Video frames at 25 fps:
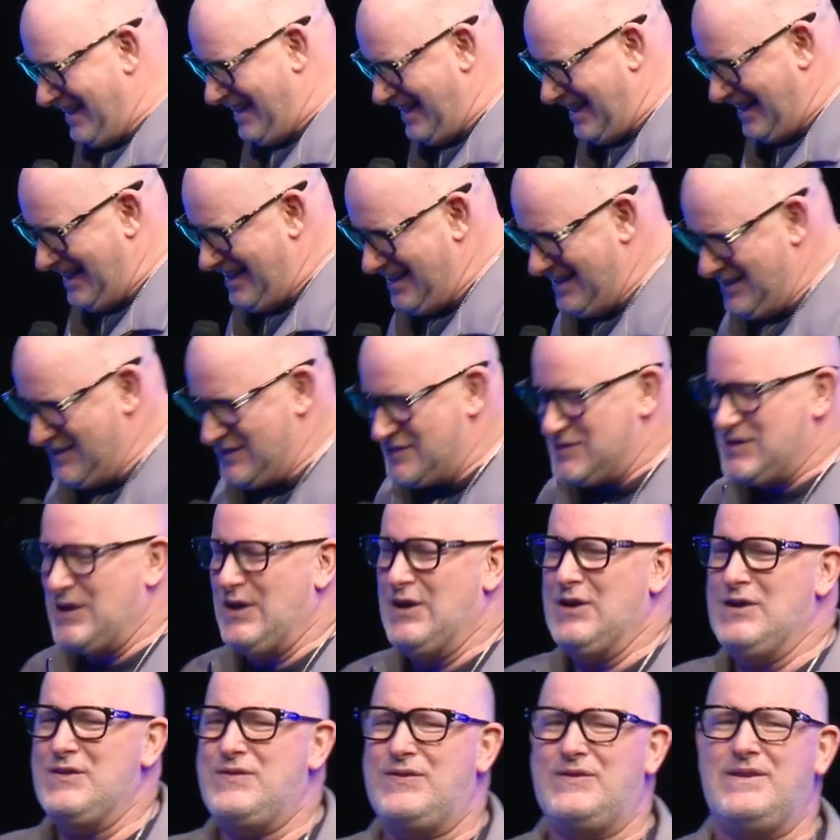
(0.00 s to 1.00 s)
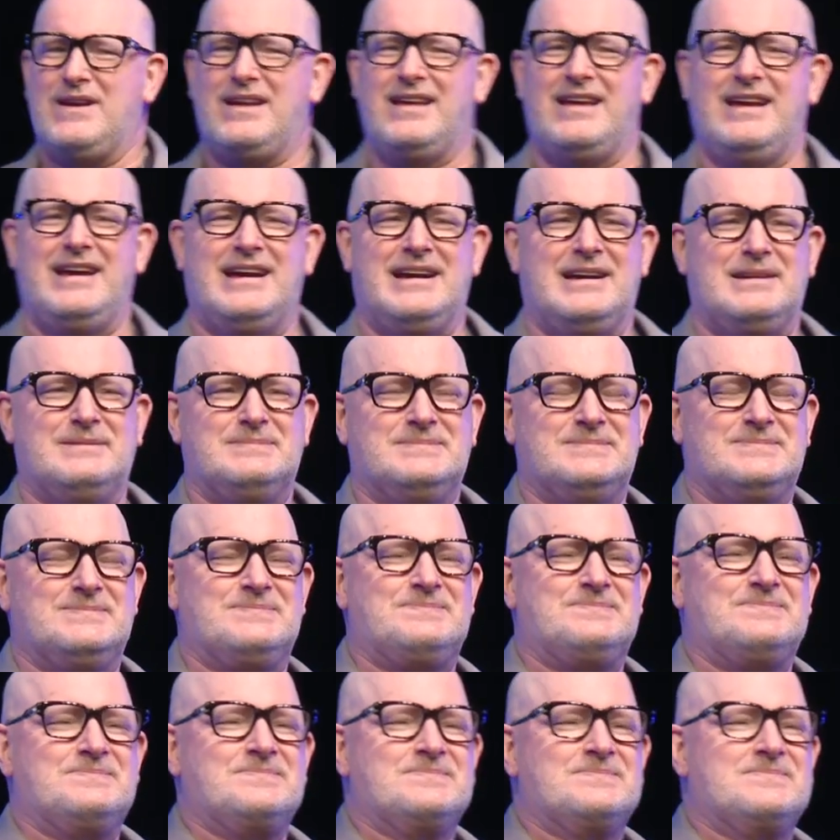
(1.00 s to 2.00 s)
Glenn and Soph. Um,
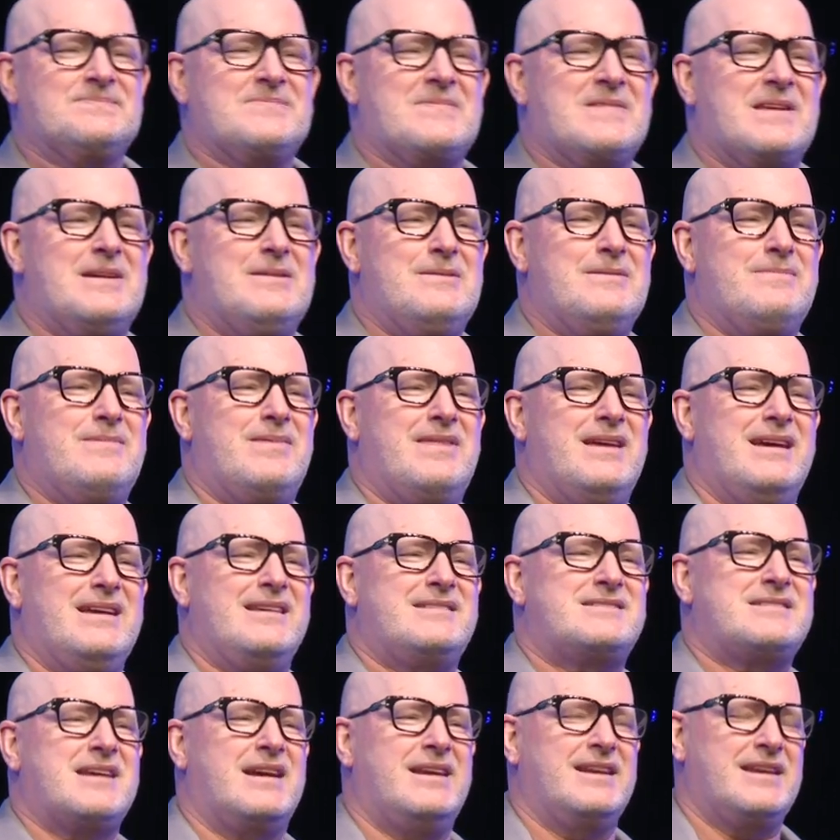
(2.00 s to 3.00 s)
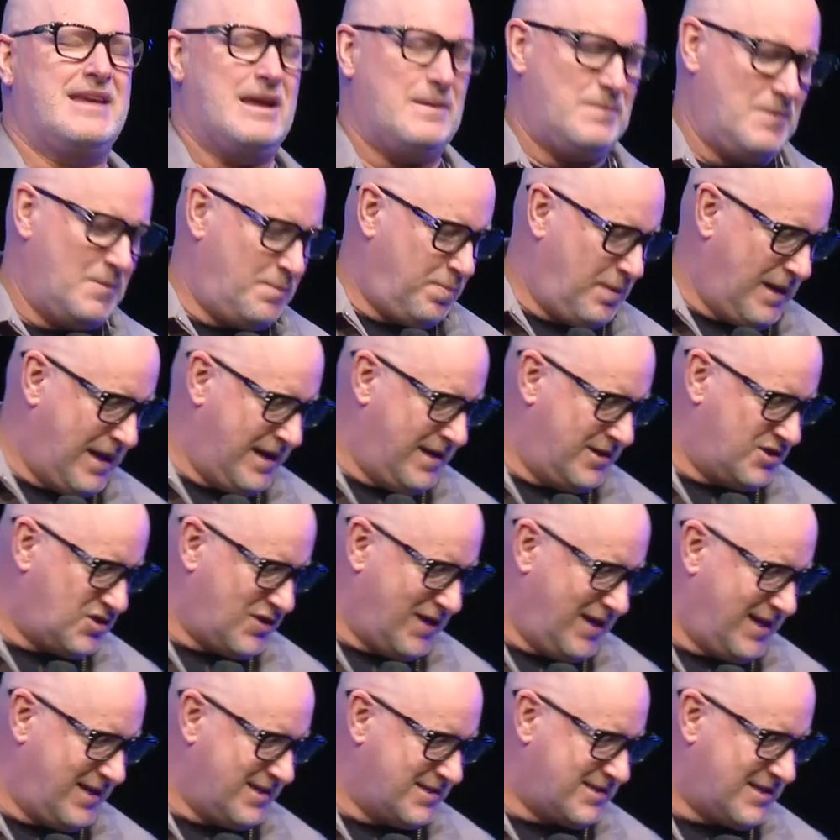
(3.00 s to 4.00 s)
they started coming to Planet
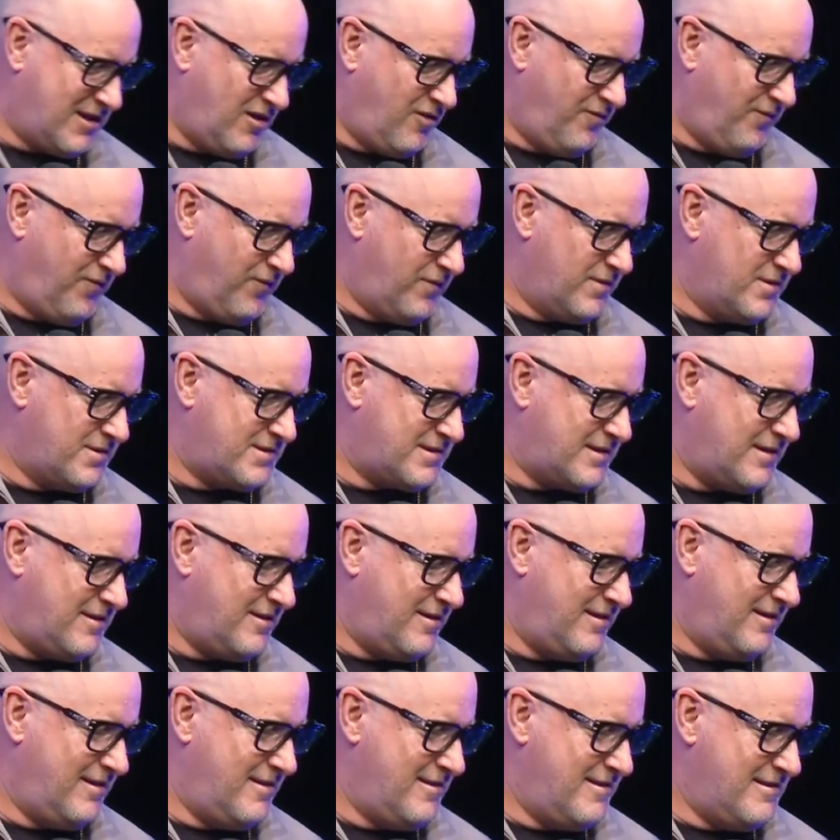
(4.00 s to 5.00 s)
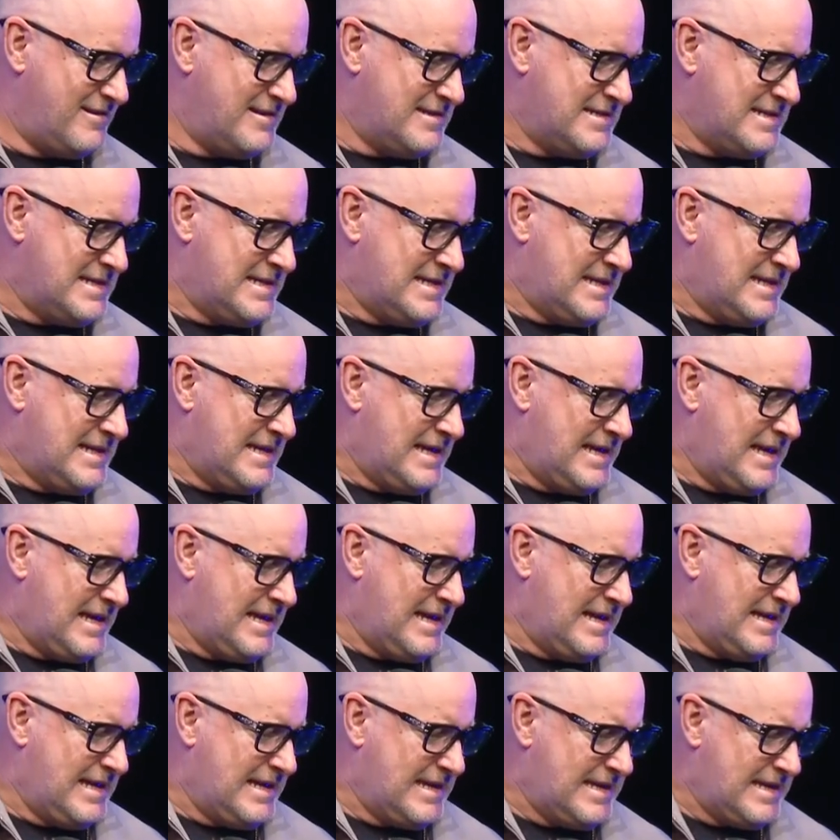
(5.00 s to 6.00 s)
Shakers conference, uh,
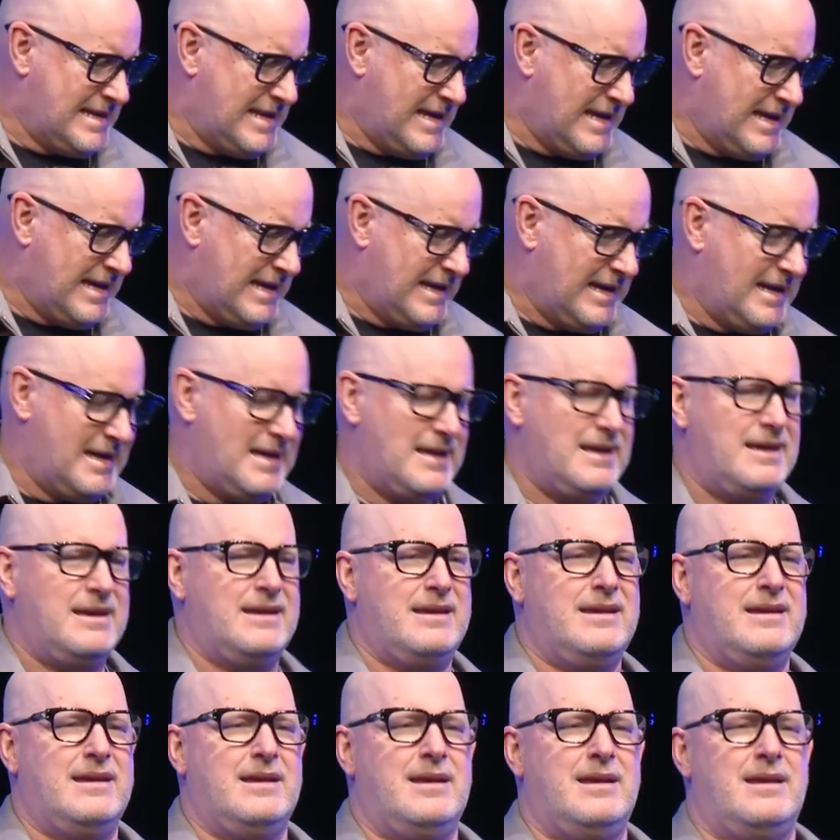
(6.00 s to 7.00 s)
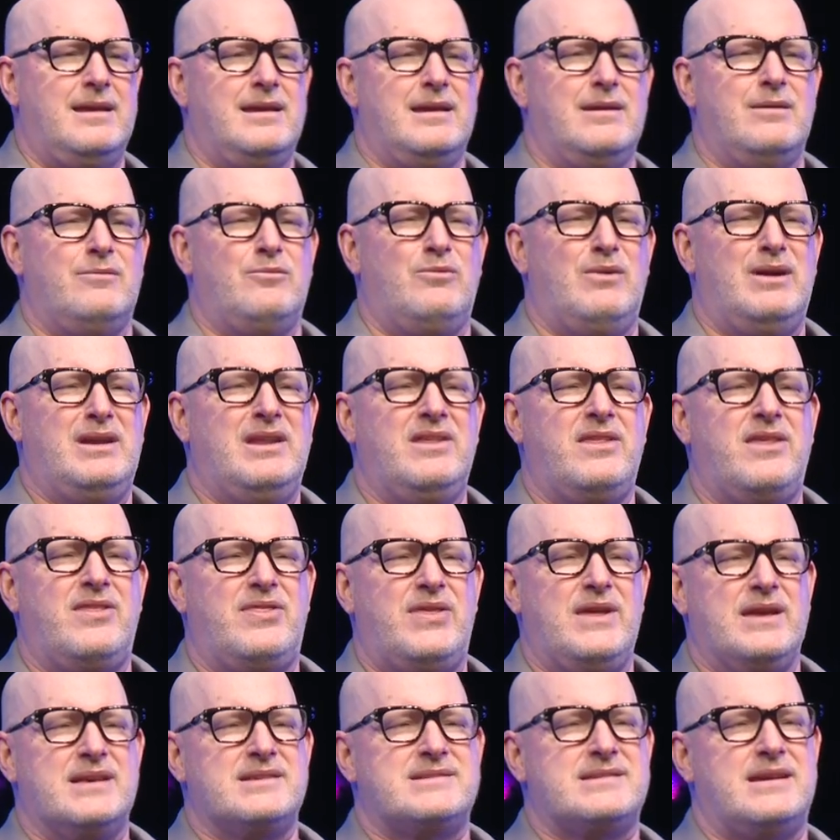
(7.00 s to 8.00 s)
and uh, one of the
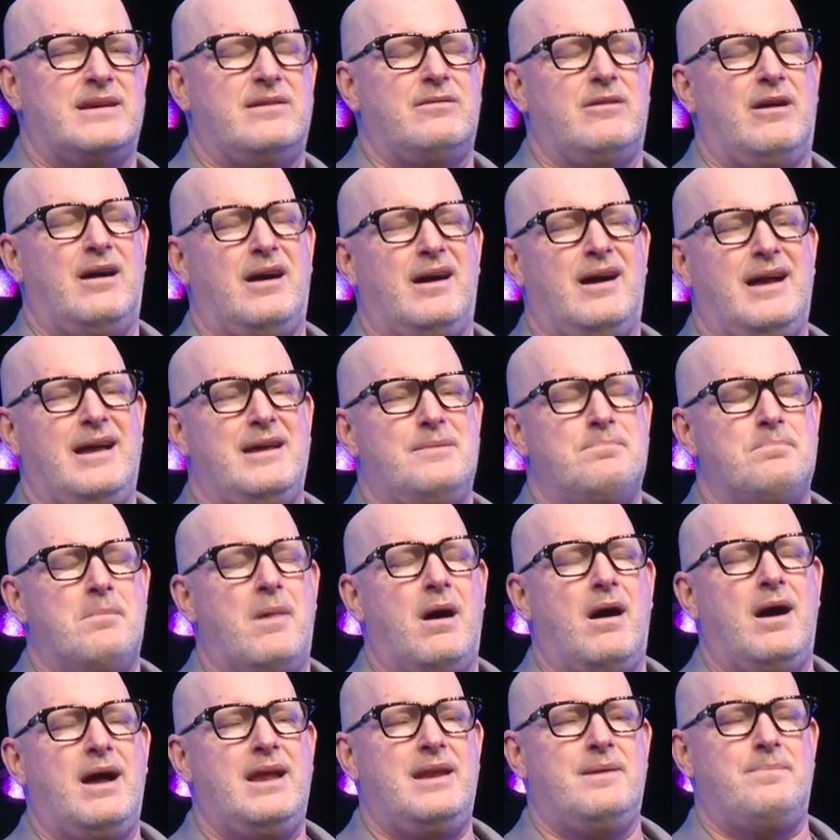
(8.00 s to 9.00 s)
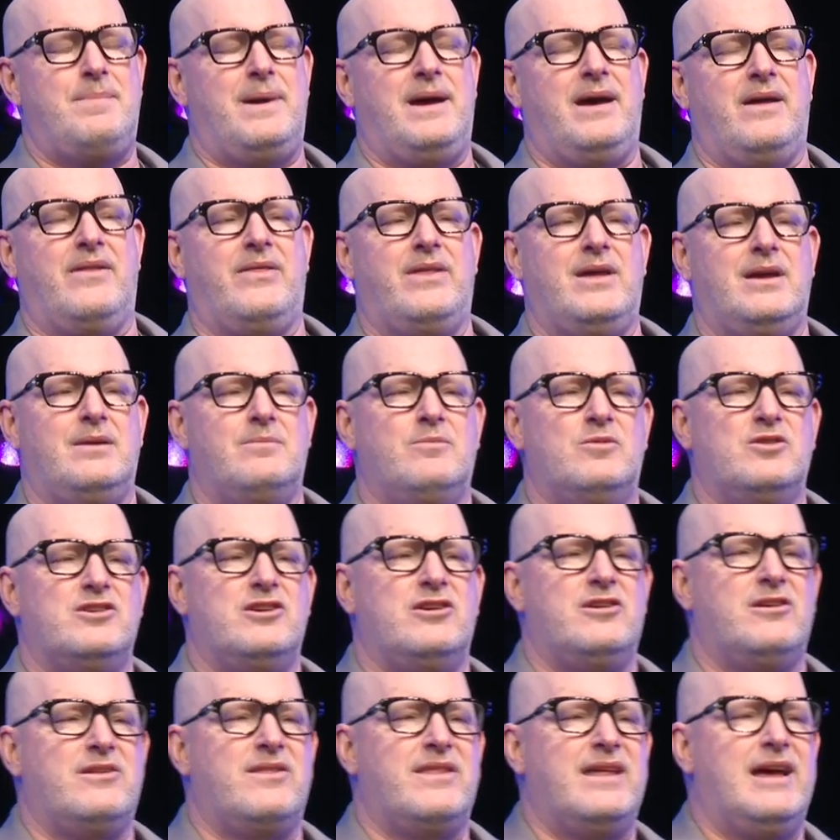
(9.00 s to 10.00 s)
things that I admired about them
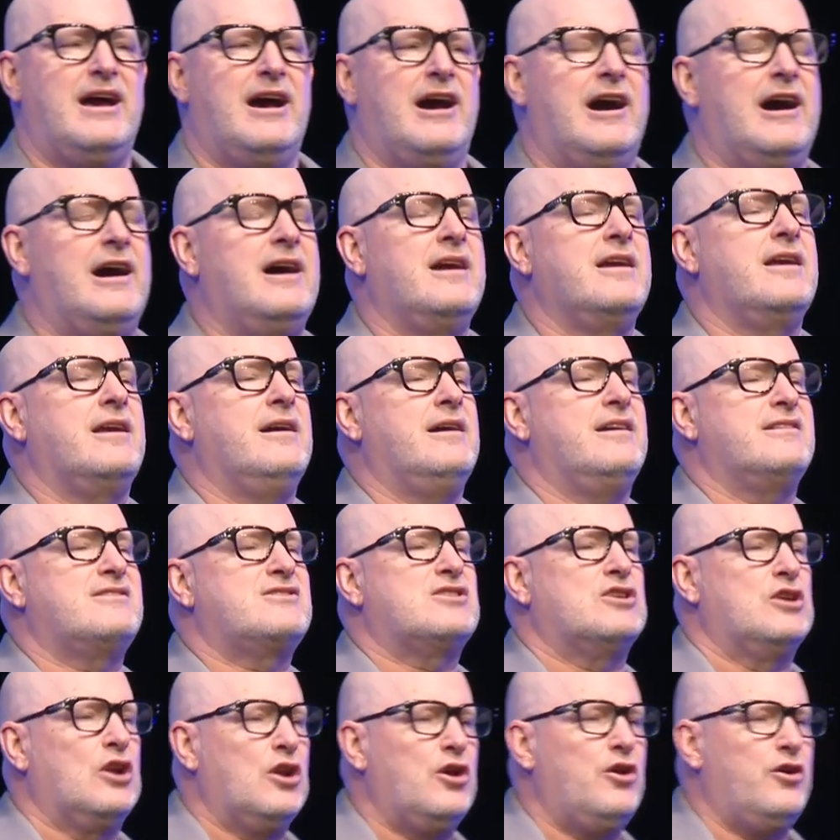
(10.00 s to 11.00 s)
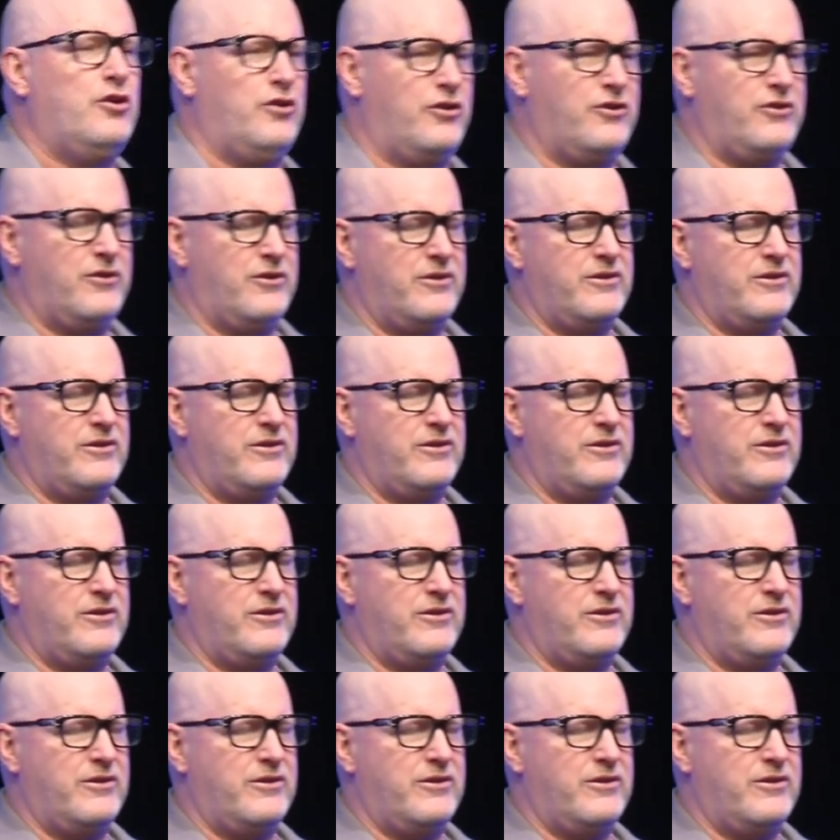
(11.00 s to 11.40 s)
were their hunger to learn.